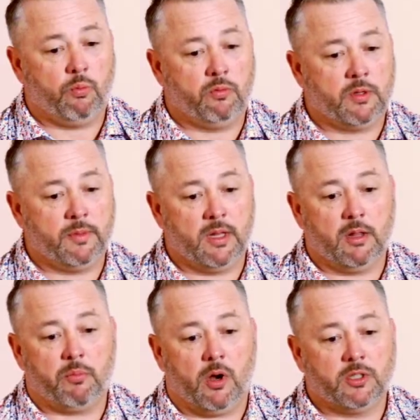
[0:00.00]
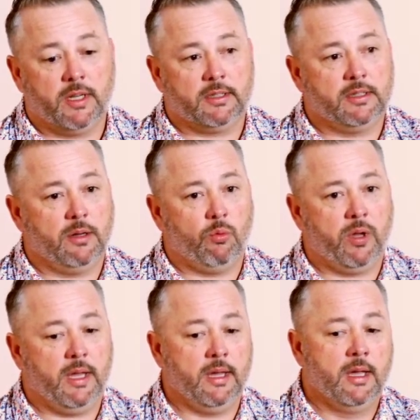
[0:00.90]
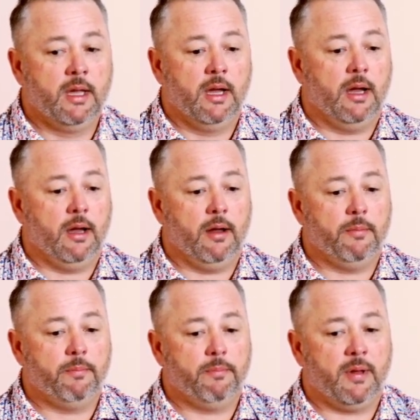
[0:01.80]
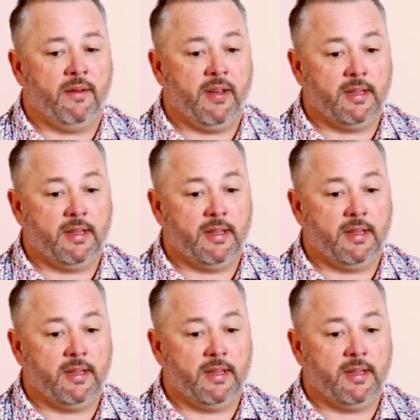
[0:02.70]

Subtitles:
Some of the other projects that I've